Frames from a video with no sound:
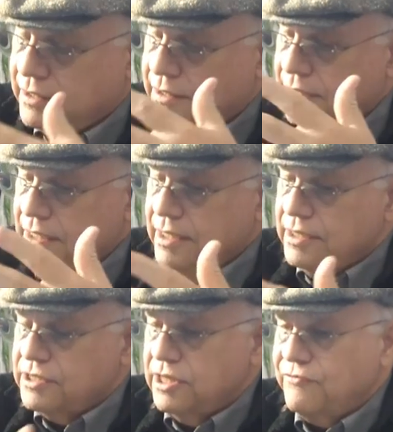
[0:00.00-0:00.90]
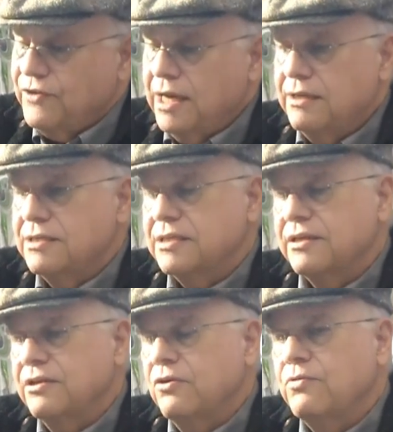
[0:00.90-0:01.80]
and she finally
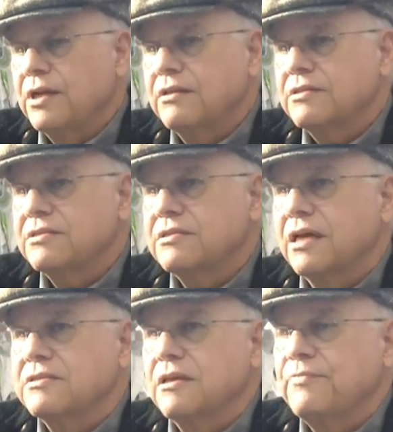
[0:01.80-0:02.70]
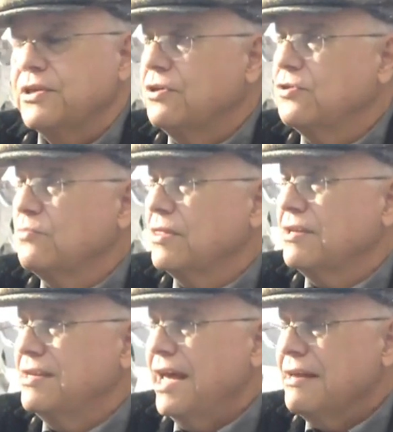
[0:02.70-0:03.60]
said, you know, Whitley, this has got something to do with the
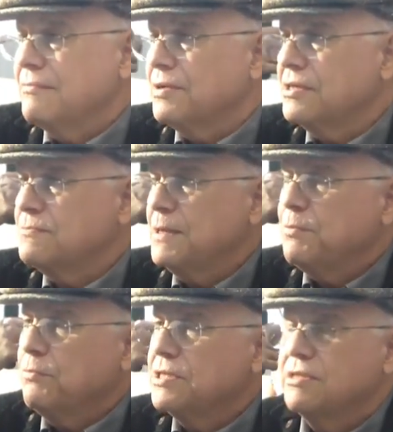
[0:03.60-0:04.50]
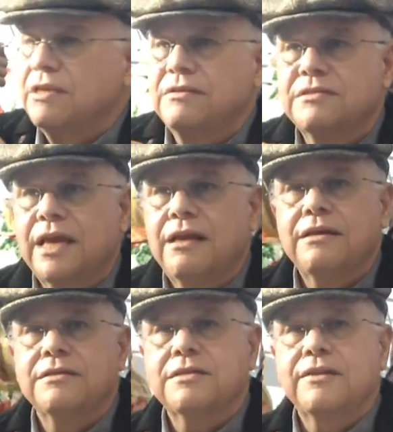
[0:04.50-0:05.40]
dead, because people would see these
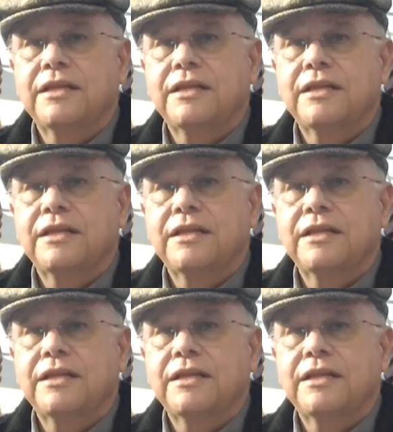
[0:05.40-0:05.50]
aliens and